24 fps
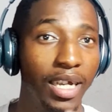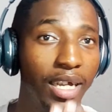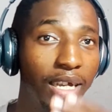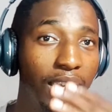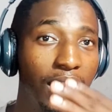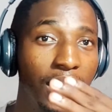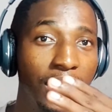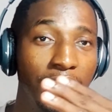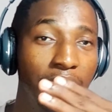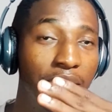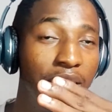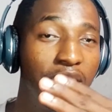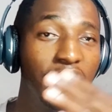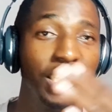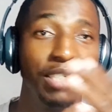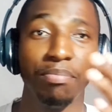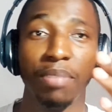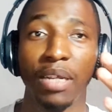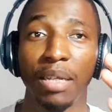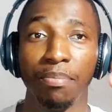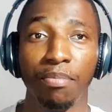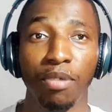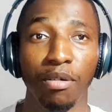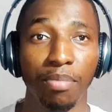and a
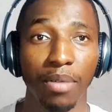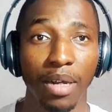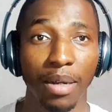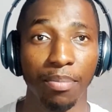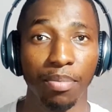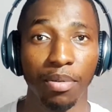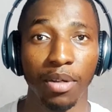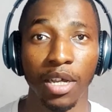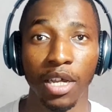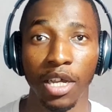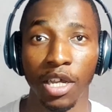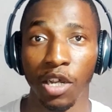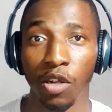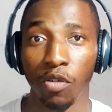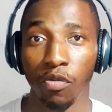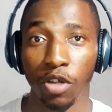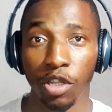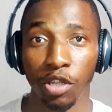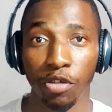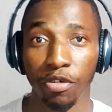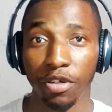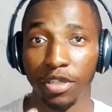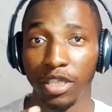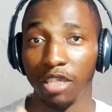display pop-up when
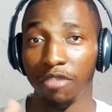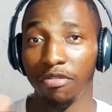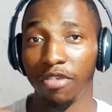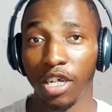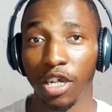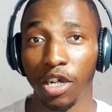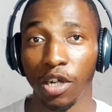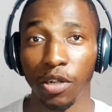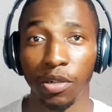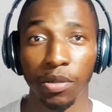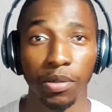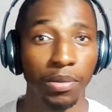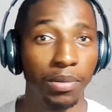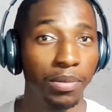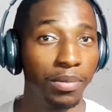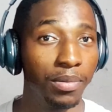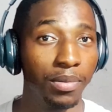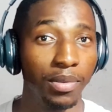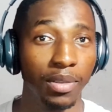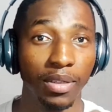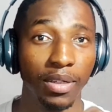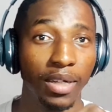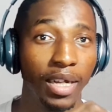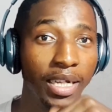you receive a call,
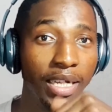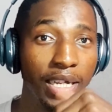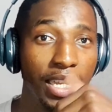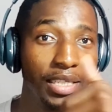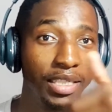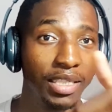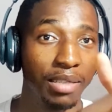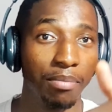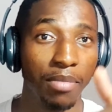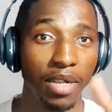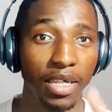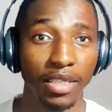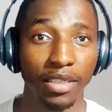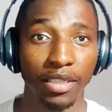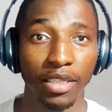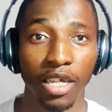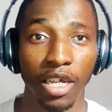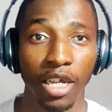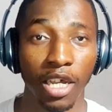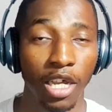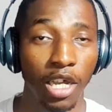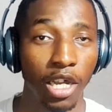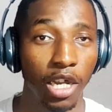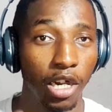an SMS,
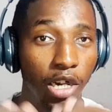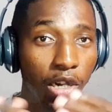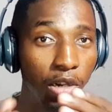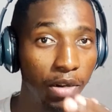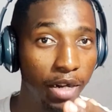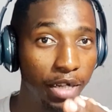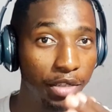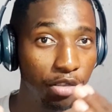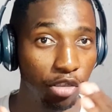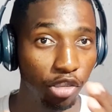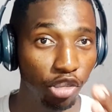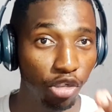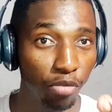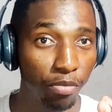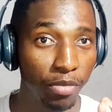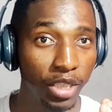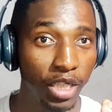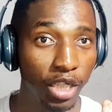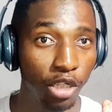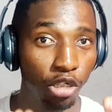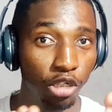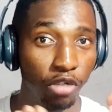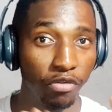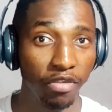or a social media
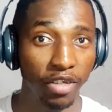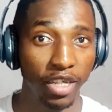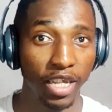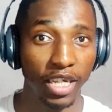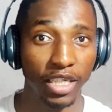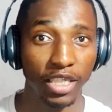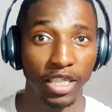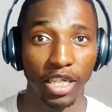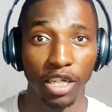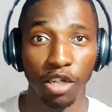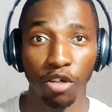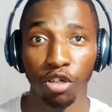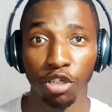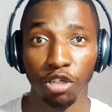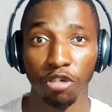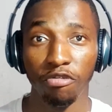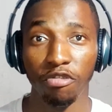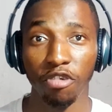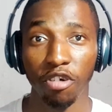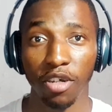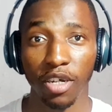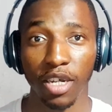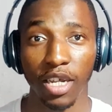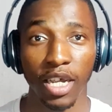notification on your
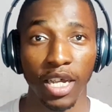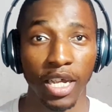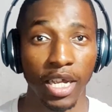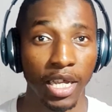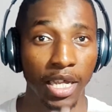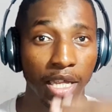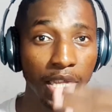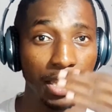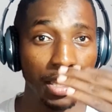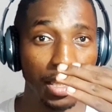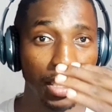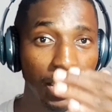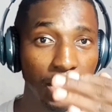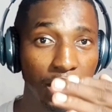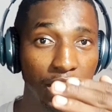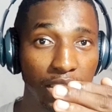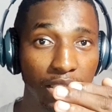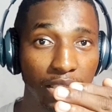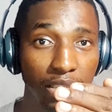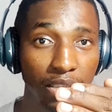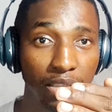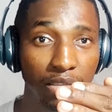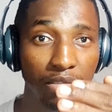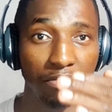phone. This
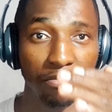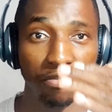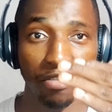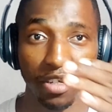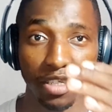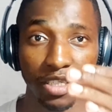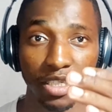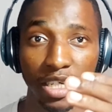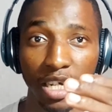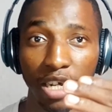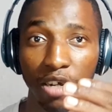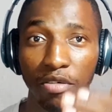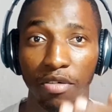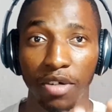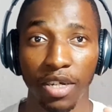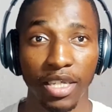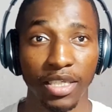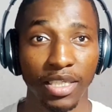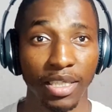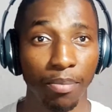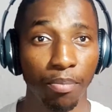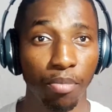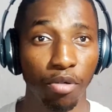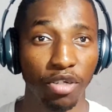feature only
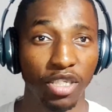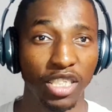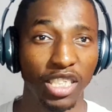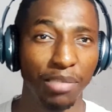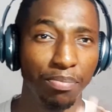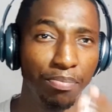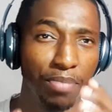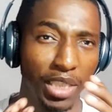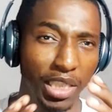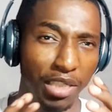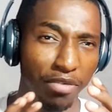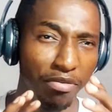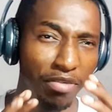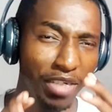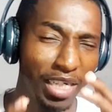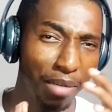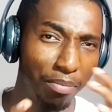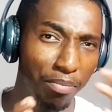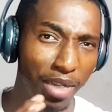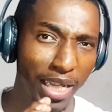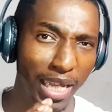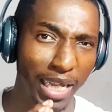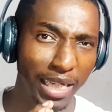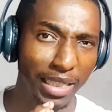supports specific
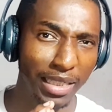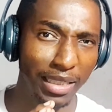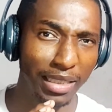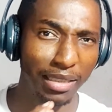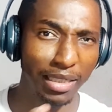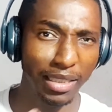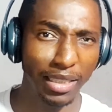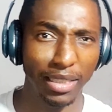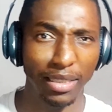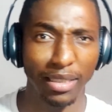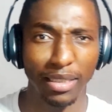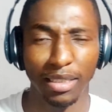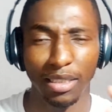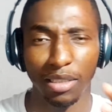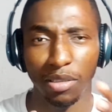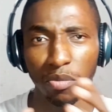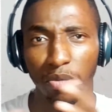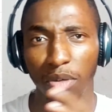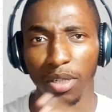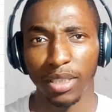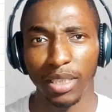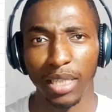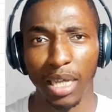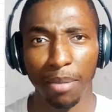applications such as
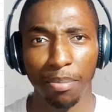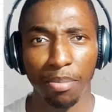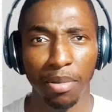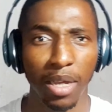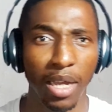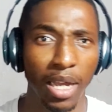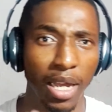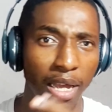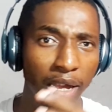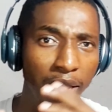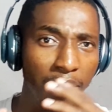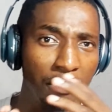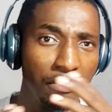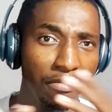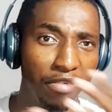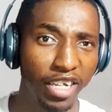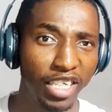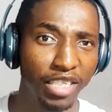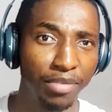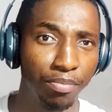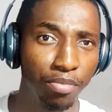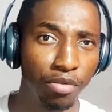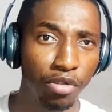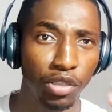WhatsApp,
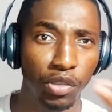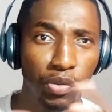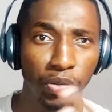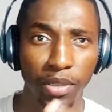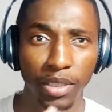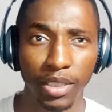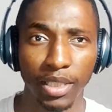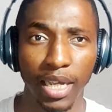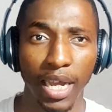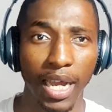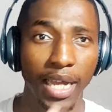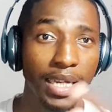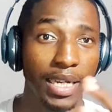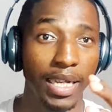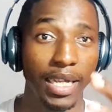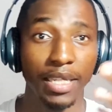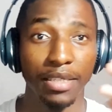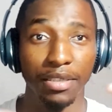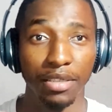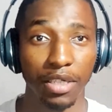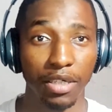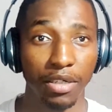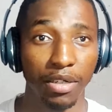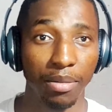Facebook, Twitter, and
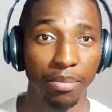Instagram.